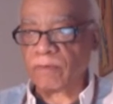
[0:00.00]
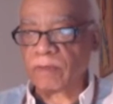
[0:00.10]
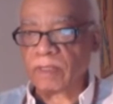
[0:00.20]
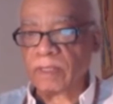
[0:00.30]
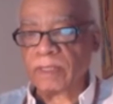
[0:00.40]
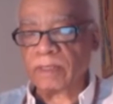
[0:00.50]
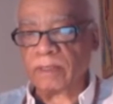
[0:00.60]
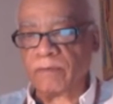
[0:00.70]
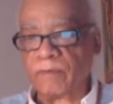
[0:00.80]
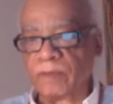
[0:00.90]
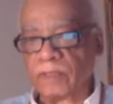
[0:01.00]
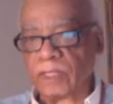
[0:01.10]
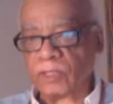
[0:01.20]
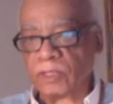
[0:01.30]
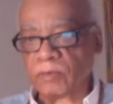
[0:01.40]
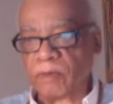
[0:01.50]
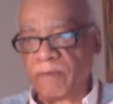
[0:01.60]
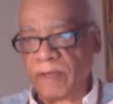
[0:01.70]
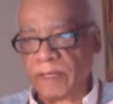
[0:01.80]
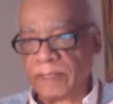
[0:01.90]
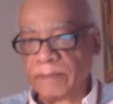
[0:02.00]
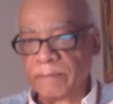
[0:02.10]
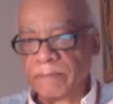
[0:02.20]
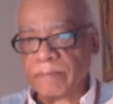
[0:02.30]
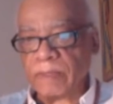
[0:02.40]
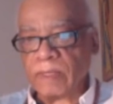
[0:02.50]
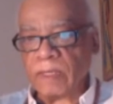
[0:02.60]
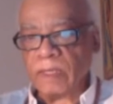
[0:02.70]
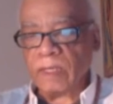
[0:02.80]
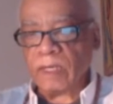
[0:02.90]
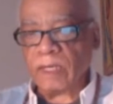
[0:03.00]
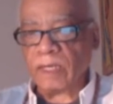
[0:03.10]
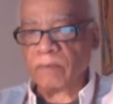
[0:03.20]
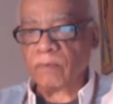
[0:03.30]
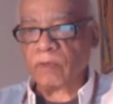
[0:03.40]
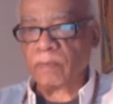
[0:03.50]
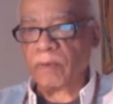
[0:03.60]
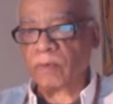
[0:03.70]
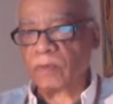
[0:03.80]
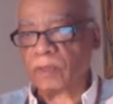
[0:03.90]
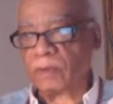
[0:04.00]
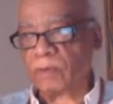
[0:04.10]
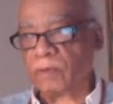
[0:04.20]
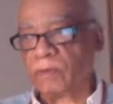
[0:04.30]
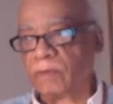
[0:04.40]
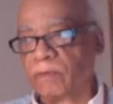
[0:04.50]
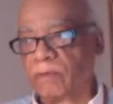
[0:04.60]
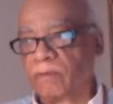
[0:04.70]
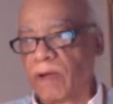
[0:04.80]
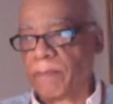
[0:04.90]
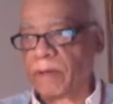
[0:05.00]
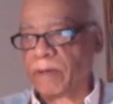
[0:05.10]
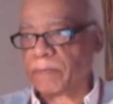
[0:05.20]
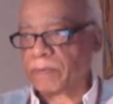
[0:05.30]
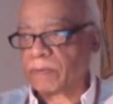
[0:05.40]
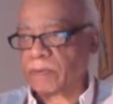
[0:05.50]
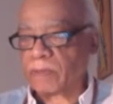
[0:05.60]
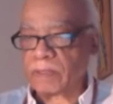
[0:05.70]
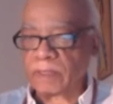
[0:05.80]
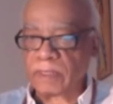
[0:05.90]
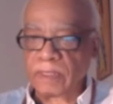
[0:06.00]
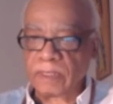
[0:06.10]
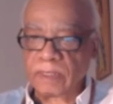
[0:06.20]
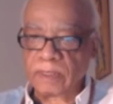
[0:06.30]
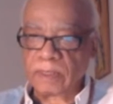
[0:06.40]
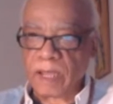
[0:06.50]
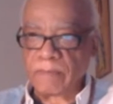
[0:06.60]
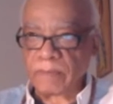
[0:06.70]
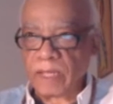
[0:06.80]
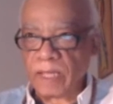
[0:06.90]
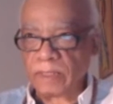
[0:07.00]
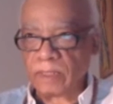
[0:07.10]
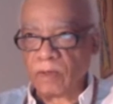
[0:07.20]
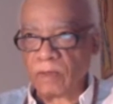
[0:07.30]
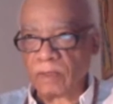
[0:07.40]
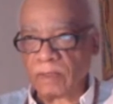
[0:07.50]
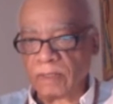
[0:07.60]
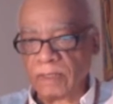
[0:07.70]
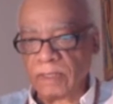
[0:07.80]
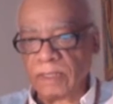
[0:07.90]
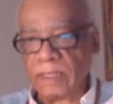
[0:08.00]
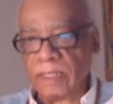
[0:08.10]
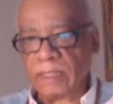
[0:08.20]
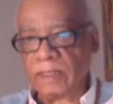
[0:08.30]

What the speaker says: of different sessions we've had. And we're about to wrap up the timeline and all of the